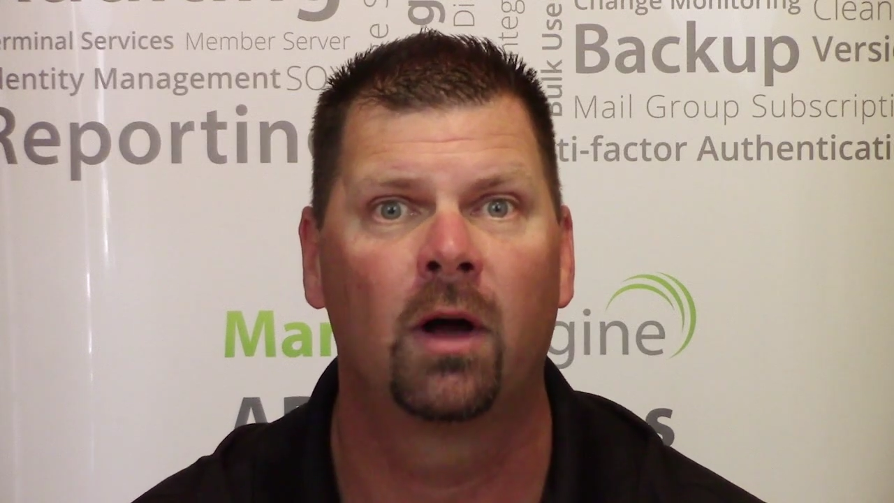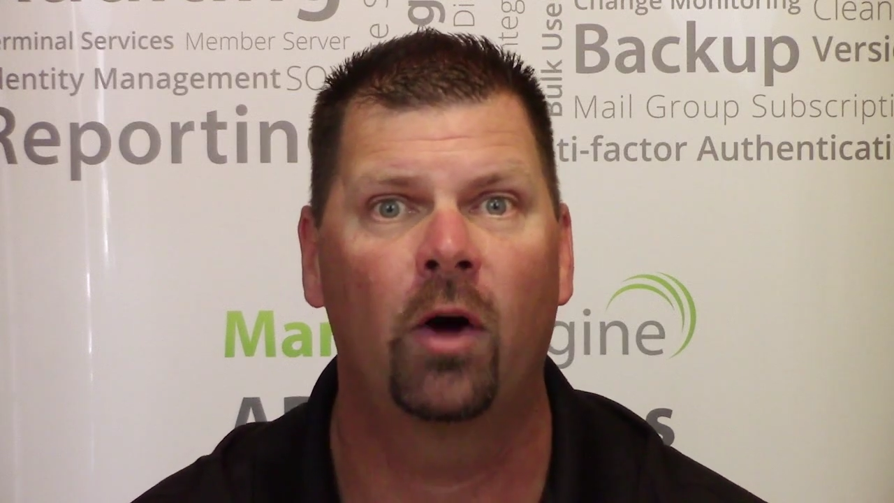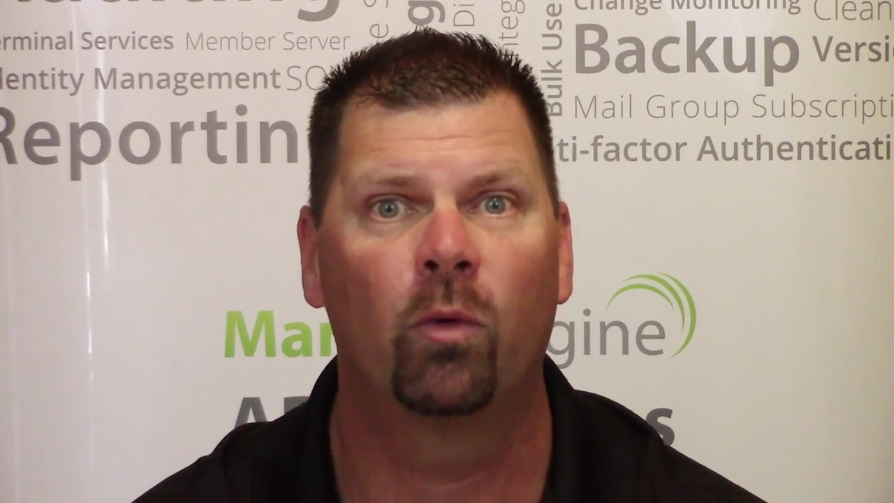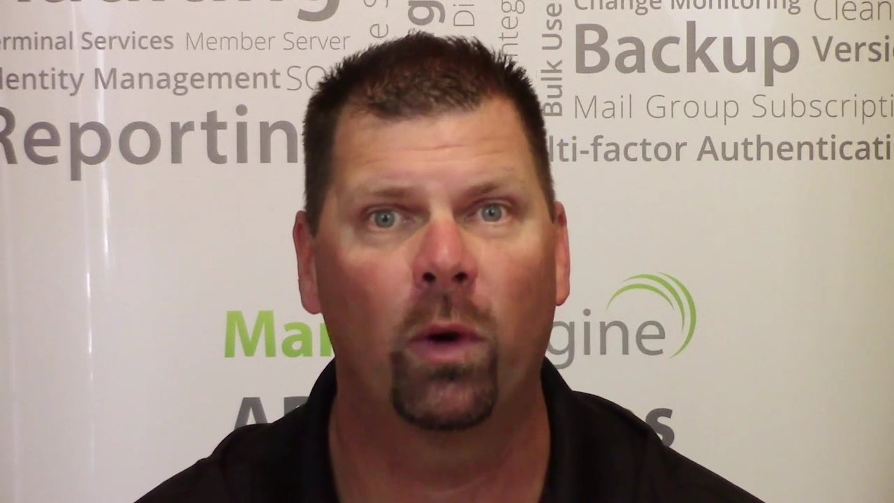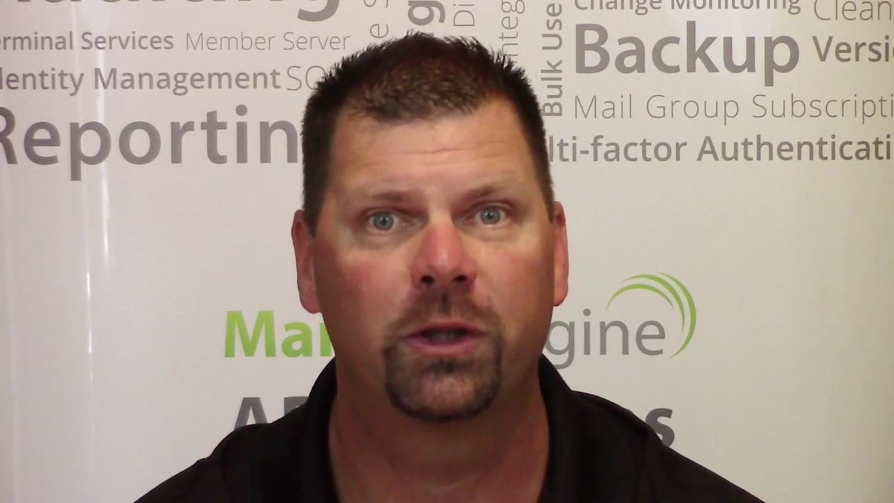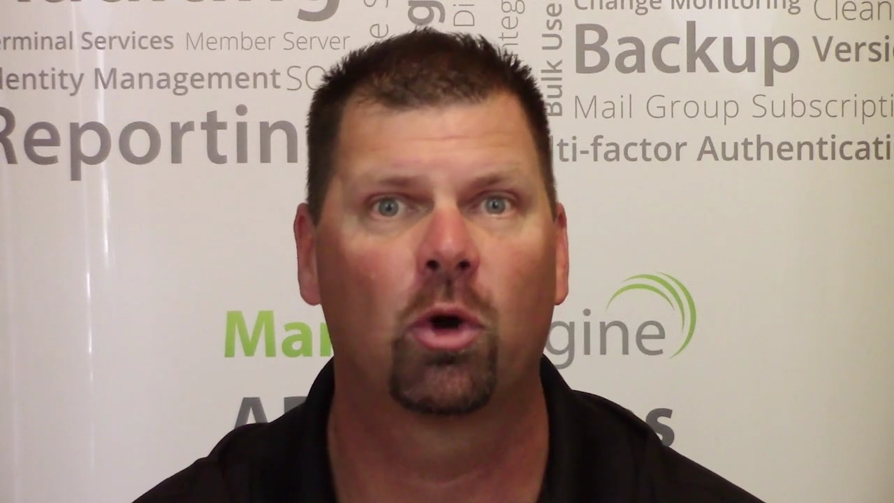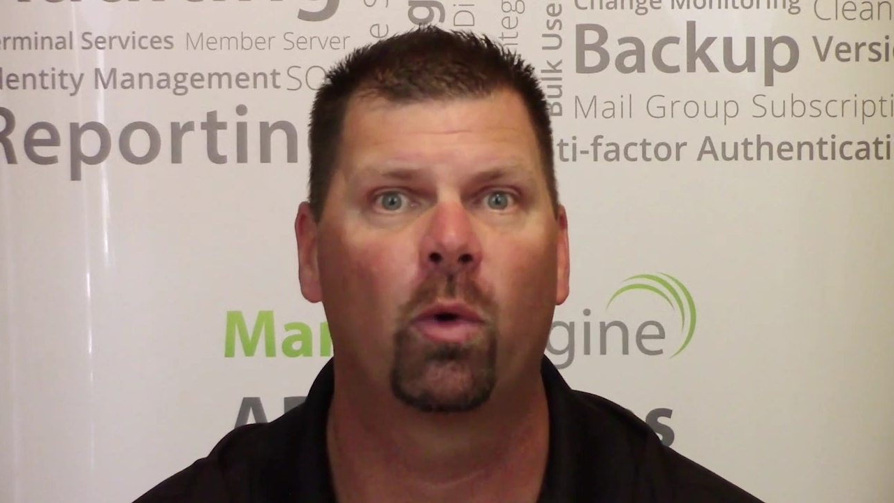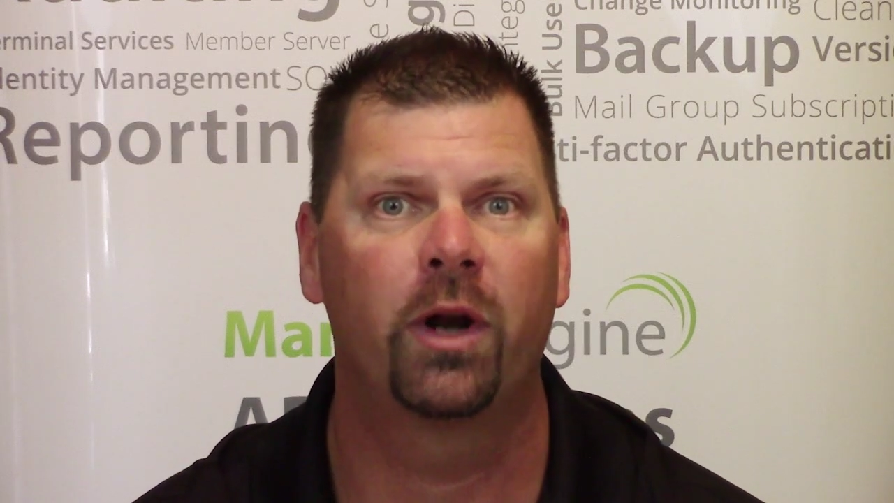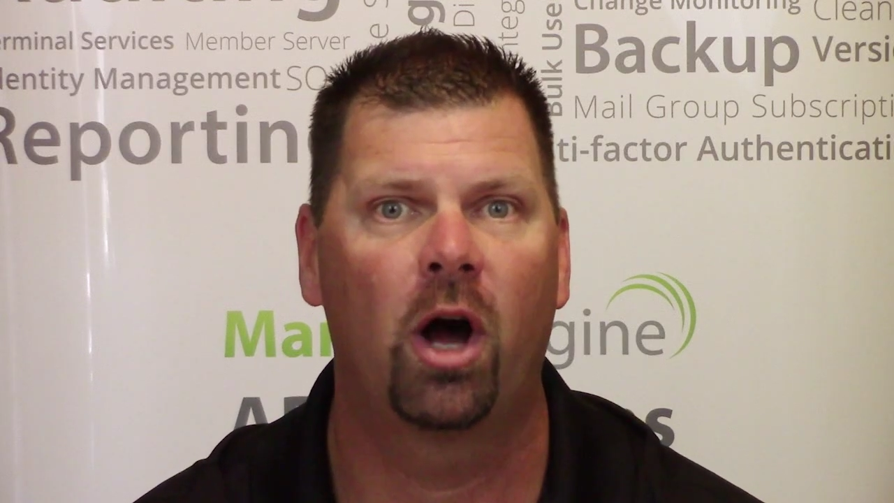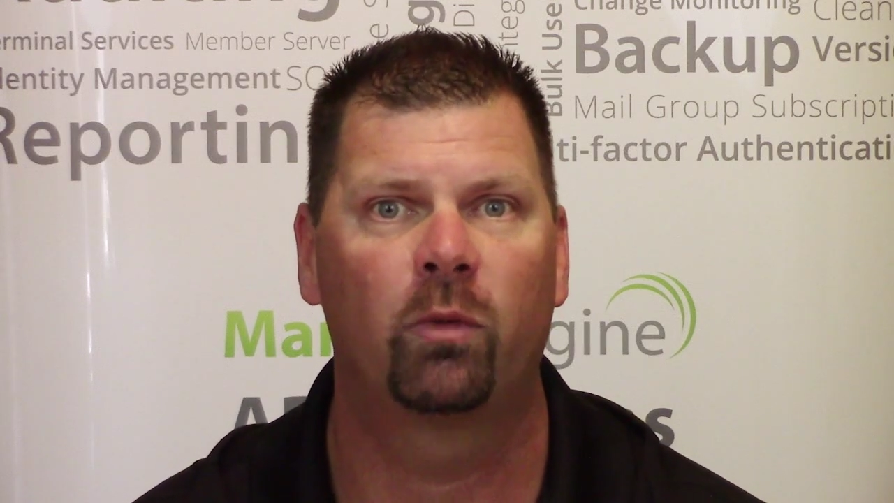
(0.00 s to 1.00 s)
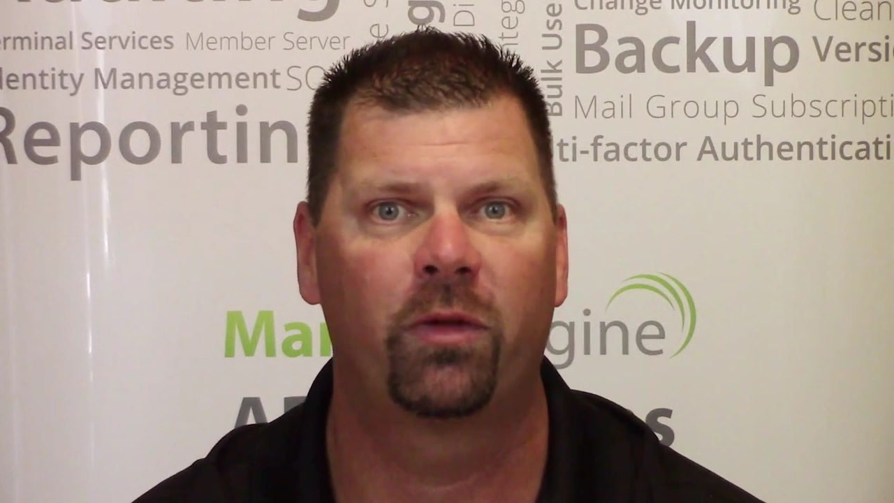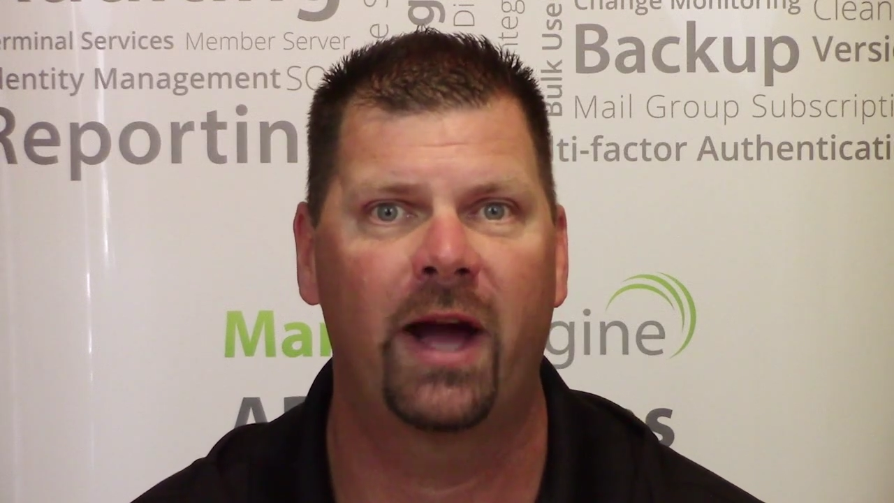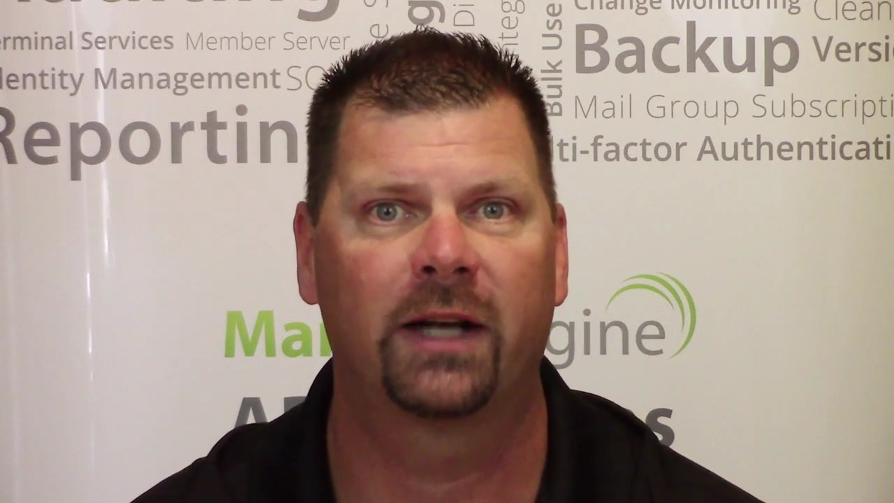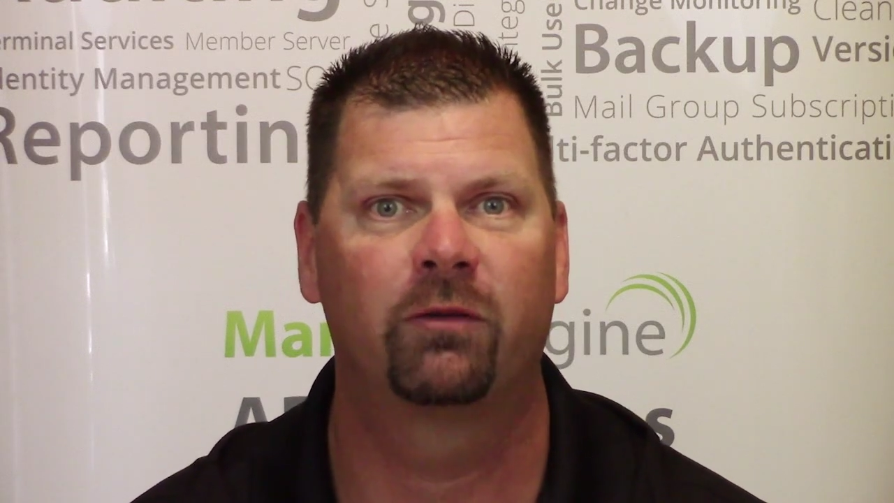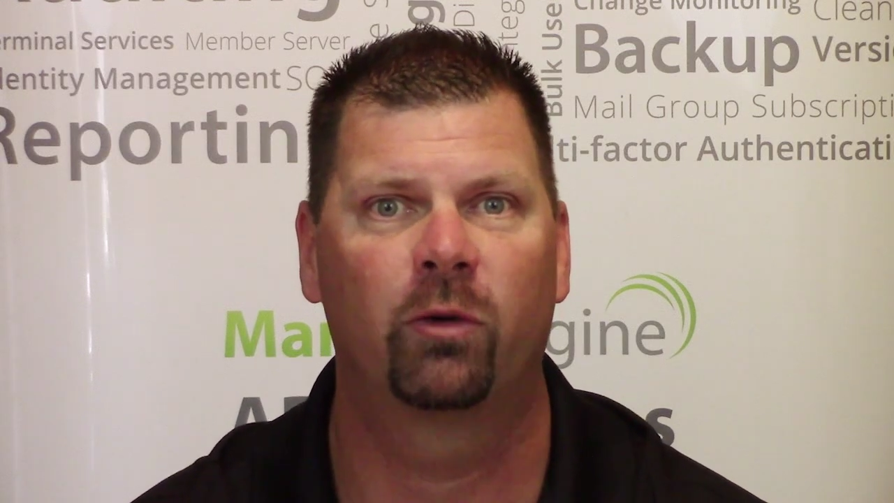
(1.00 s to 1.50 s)
on what's going on with
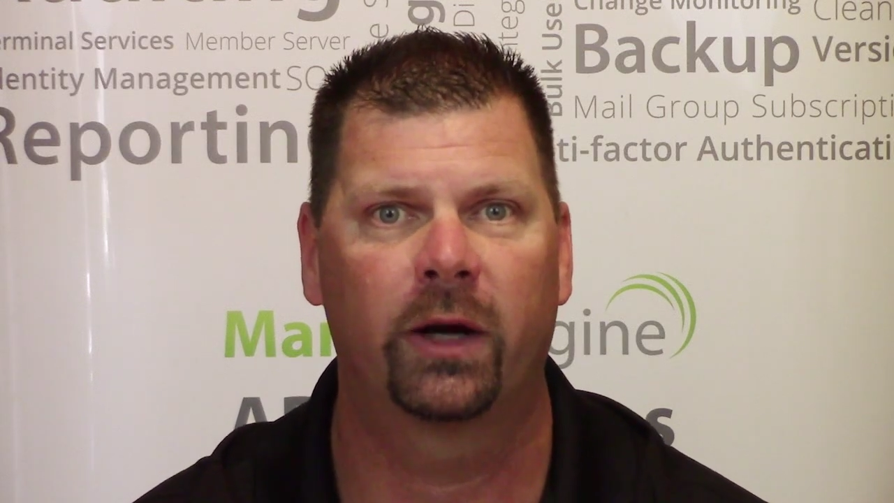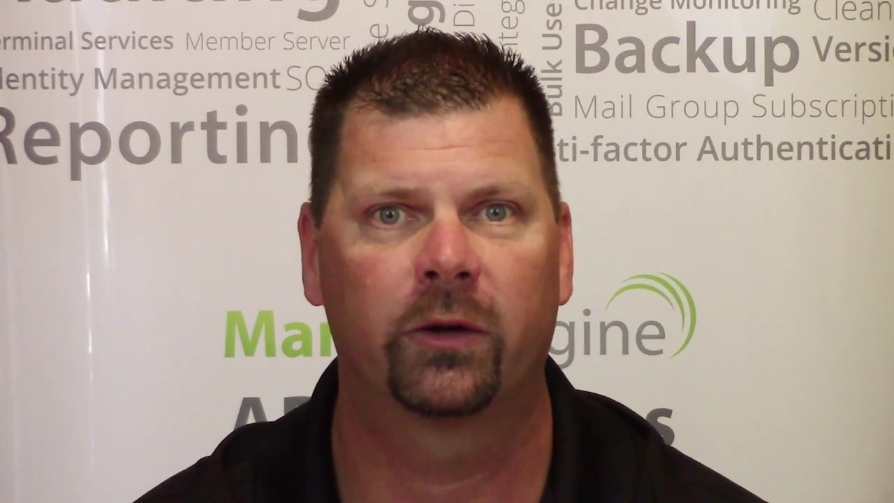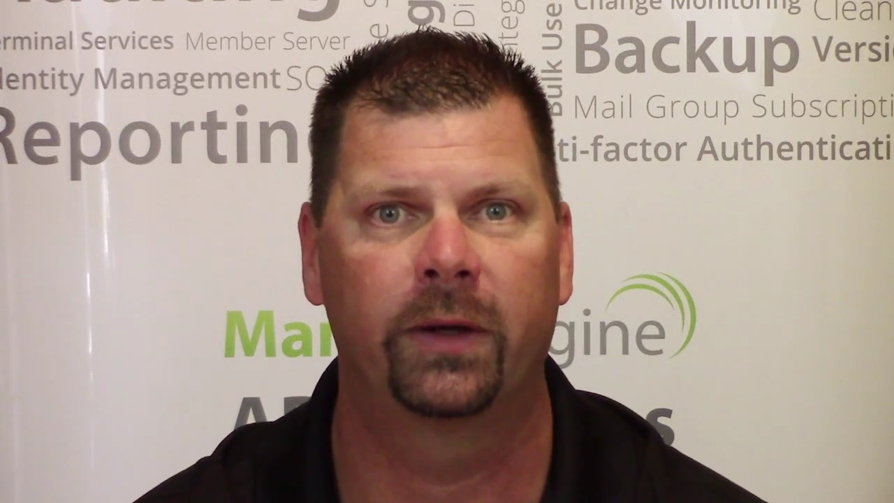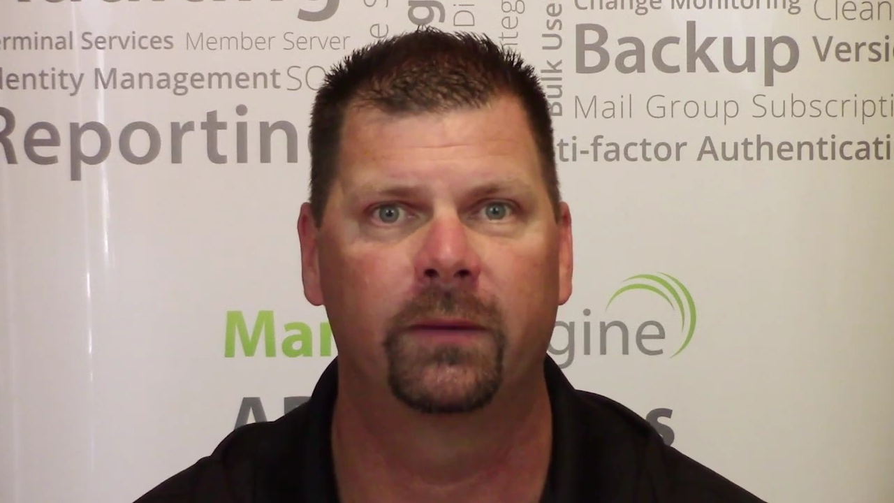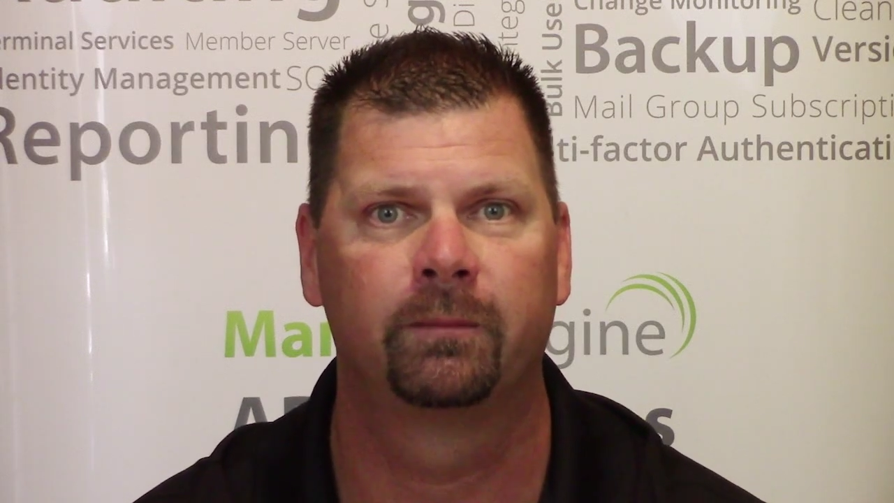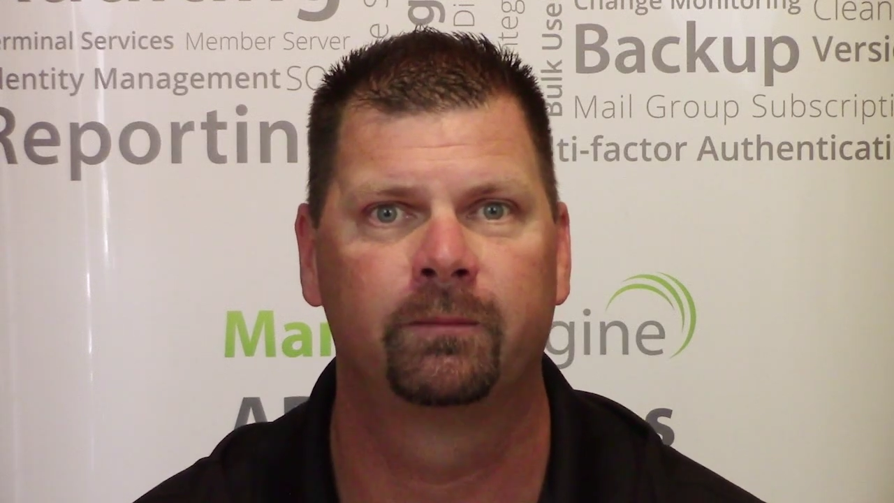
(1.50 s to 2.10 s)
Active Directory.